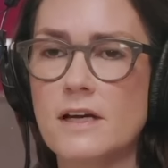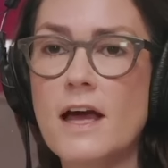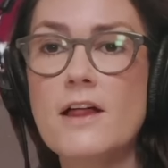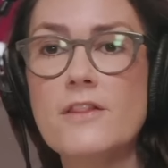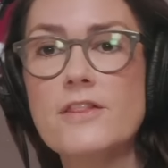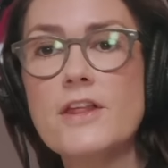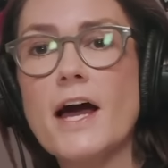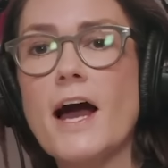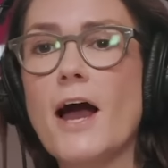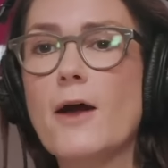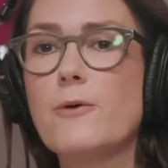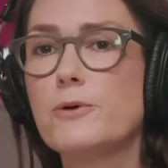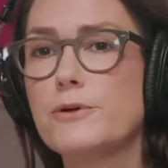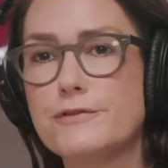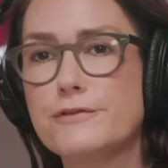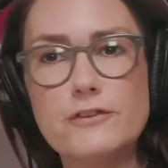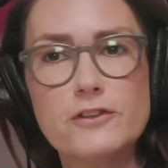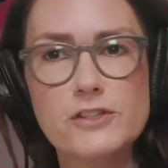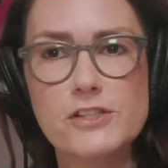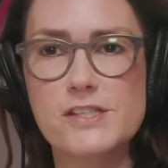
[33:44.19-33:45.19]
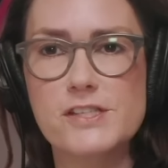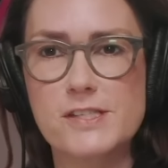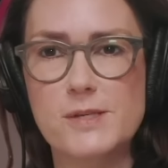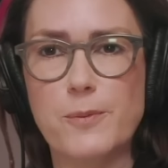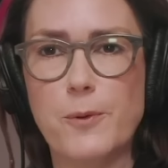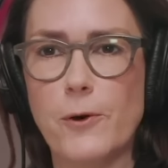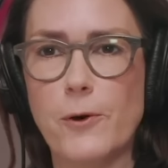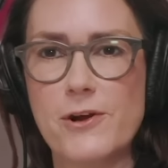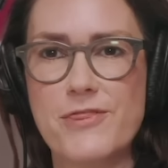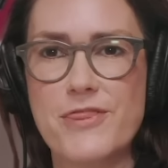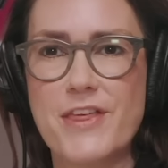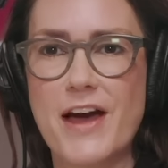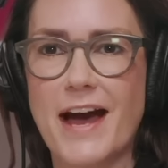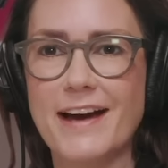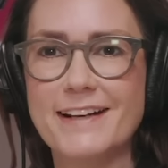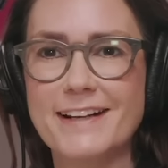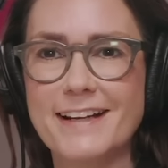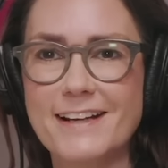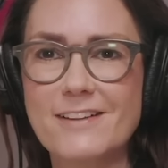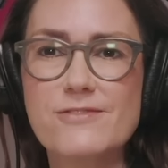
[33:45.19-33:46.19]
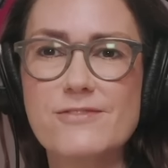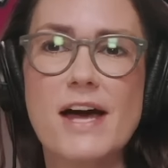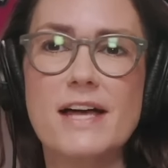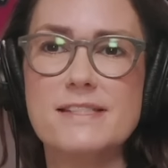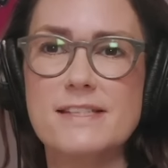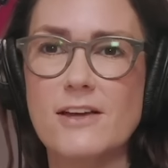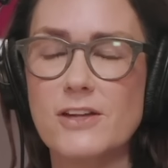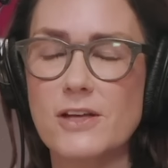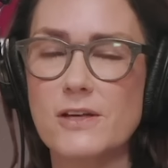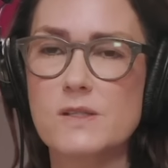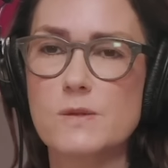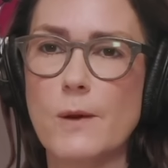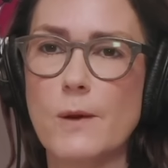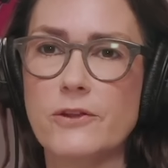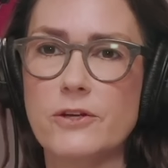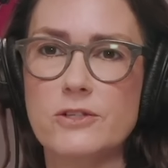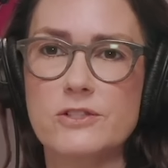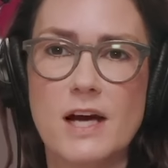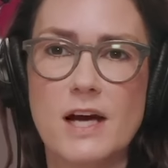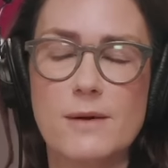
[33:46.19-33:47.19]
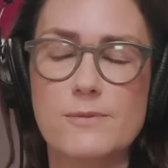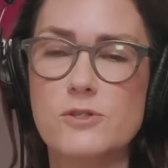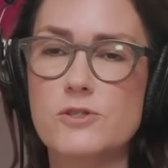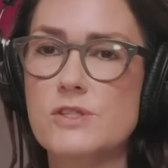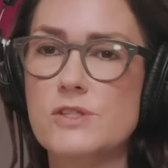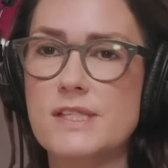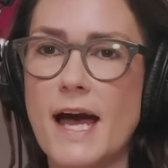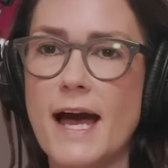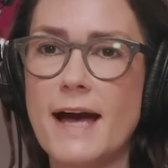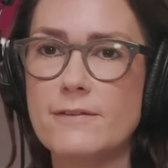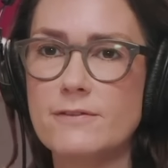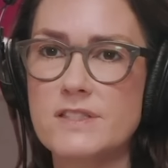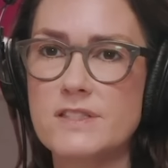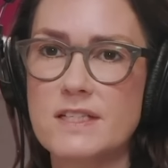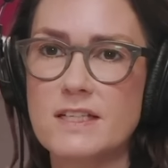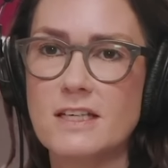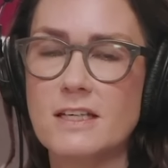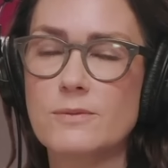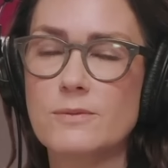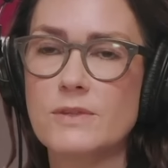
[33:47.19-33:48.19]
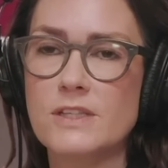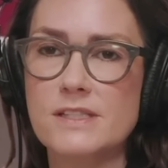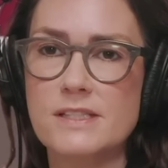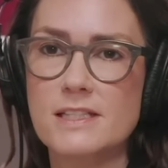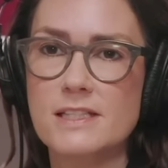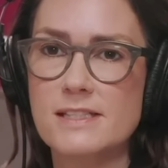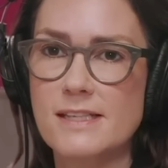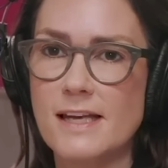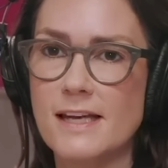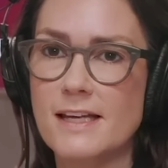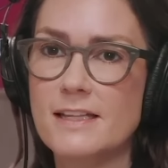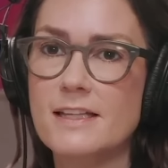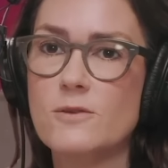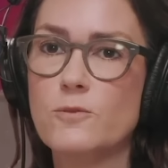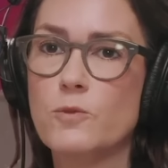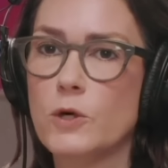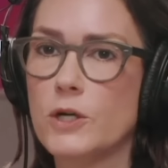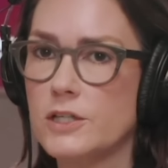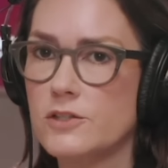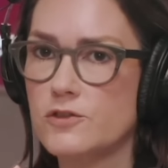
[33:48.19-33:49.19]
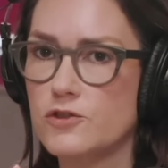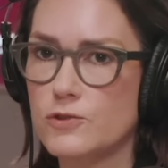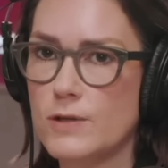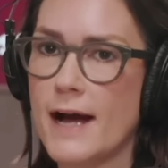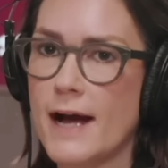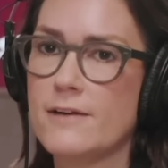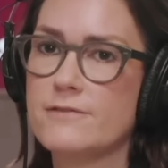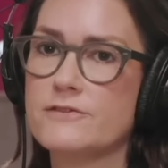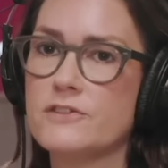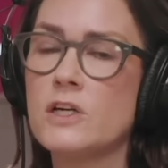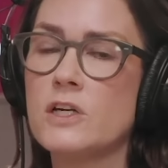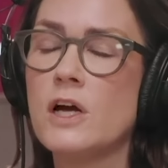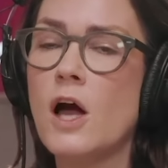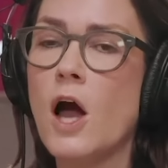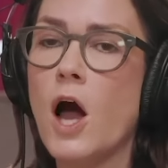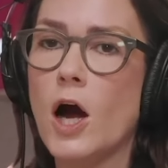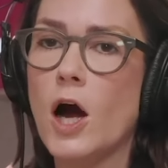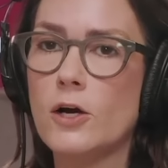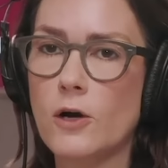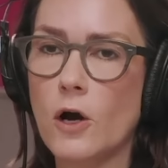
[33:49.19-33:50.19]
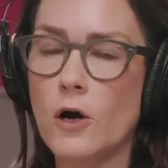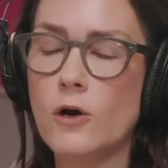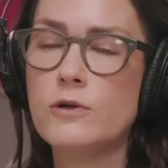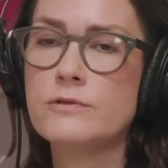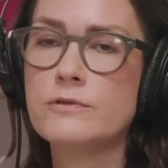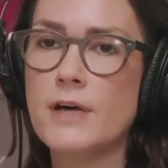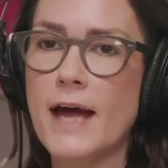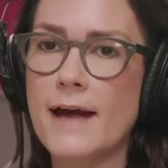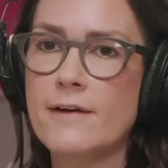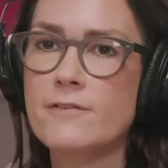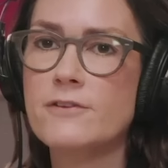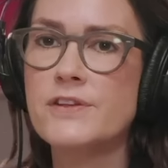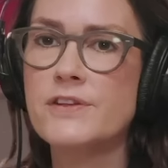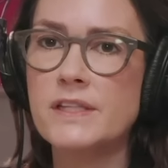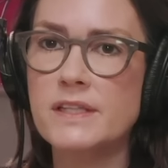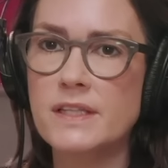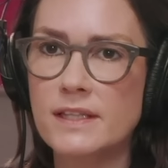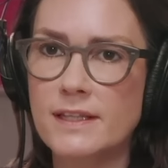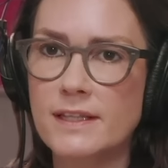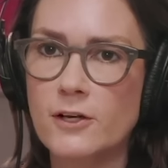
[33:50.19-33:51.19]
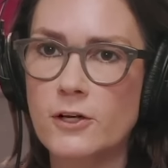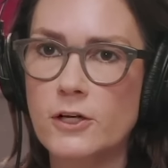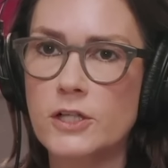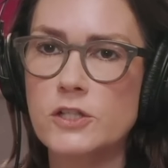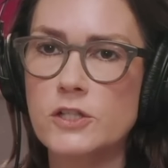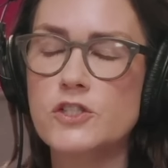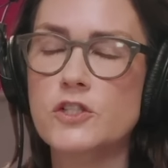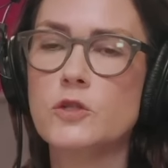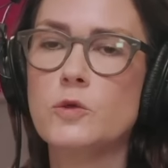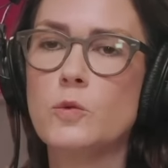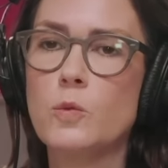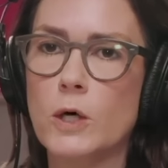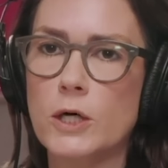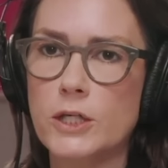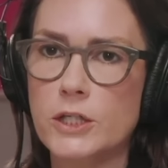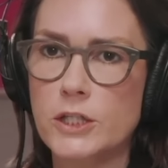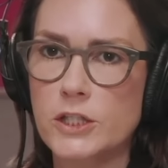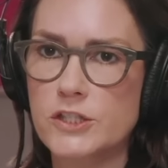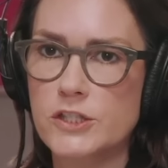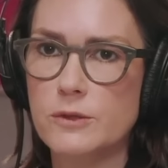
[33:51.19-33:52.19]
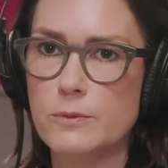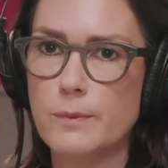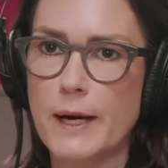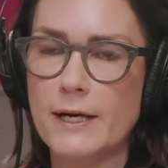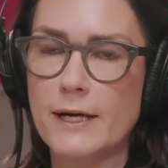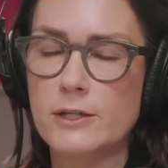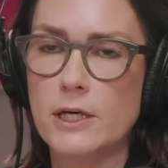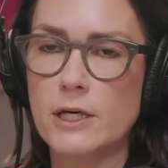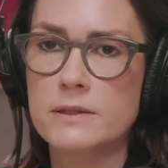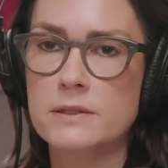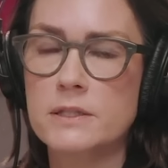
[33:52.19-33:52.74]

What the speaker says: That I would fully support that if that's how they spend their time. You just have a team that's going to say that we're going to draft our own, everything that they're going to do, we're going to do better.